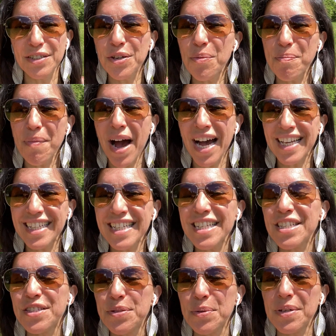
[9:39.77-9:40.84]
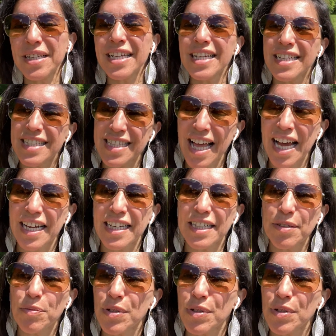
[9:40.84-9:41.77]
Your body is doing exactly